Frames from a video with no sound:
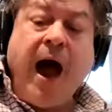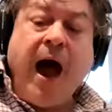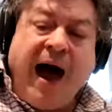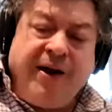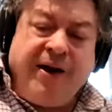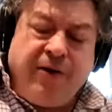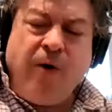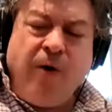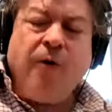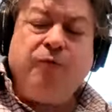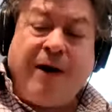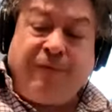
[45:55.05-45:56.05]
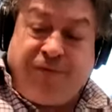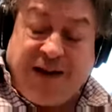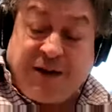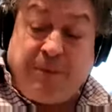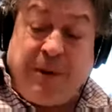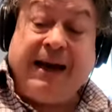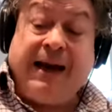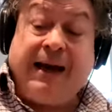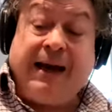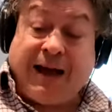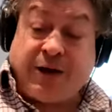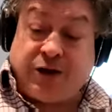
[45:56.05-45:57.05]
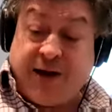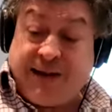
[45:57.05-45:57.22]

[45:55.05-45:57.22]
And roughly speaking, actually,